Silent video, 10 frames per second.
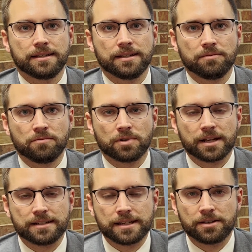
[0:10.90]
And what I
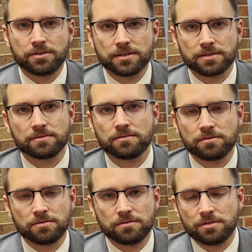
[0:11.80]
can tell you is
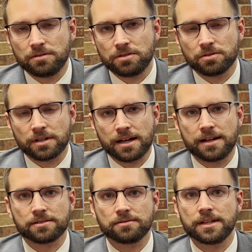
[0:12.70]
during
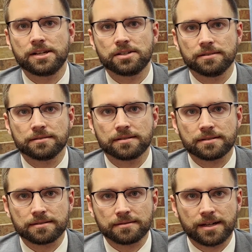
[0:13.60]
consultations,